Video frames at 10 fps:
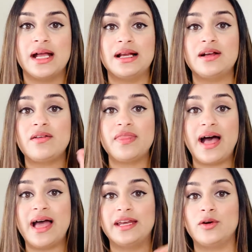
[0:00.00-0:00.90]
Click on
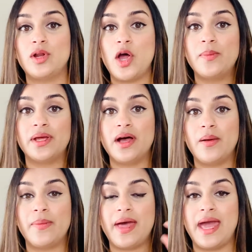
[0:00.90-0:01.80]
that and it will open
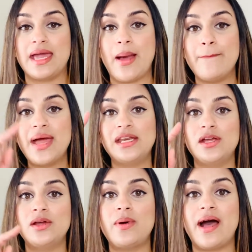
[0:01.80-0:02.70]
up a
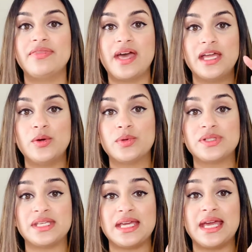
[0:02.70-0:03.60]
menu, and there you will
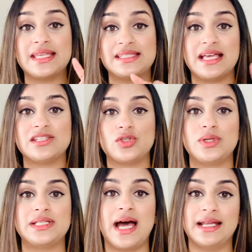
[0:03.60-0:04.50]
see it says
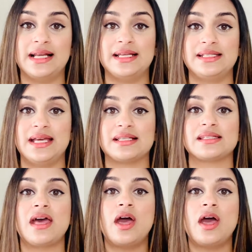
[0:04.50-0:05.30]
Twitter analytics.